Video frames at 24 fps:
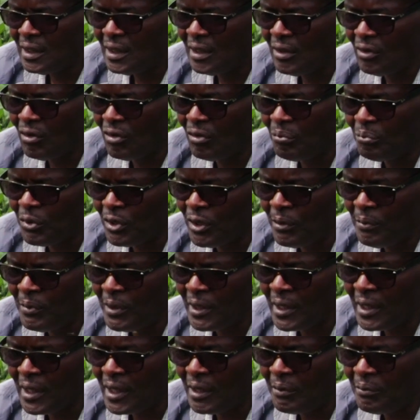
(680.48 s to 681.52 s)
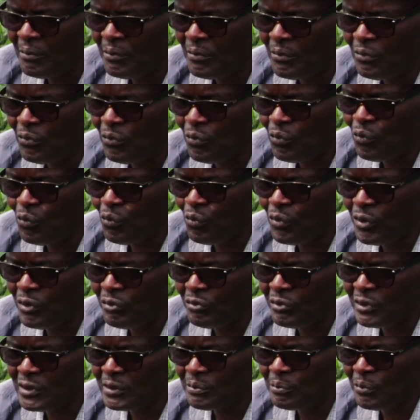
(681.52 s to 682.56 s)
or Birmingham, we
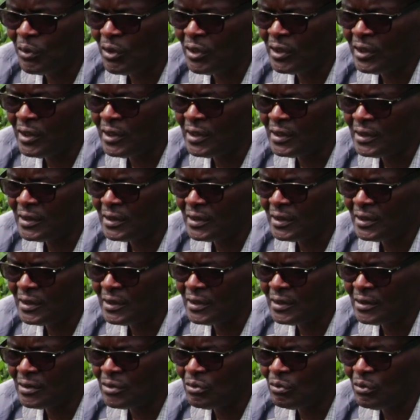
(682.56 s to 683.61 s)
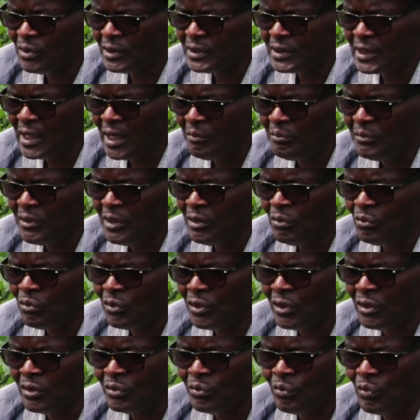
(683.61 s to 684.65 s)
respond to what's happening
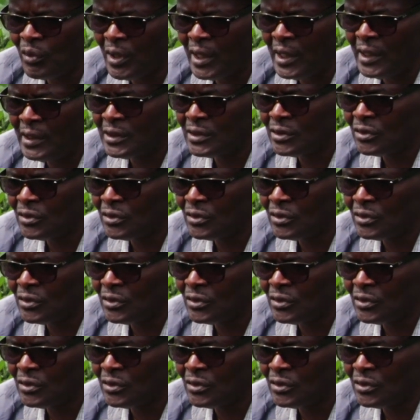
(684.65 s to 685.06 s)
worldwide.